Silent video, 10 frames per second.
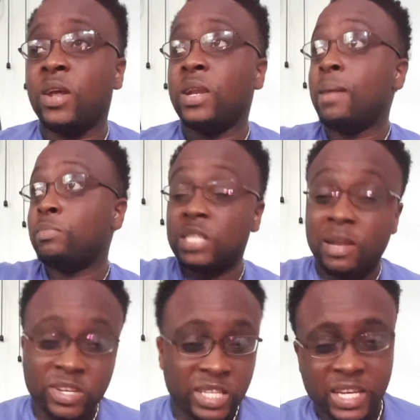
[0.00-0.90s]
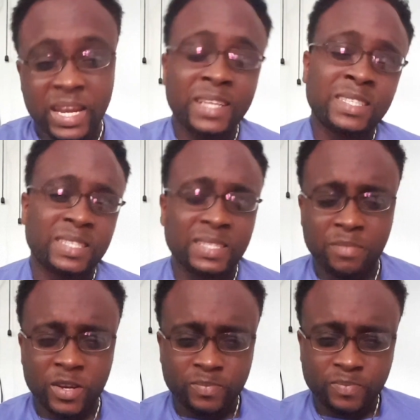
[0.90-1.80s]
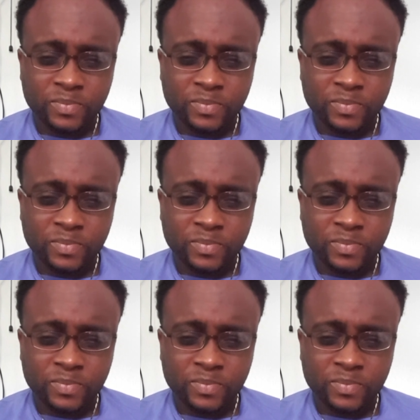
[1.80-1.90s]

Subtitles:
Now them see everything in the system, you know.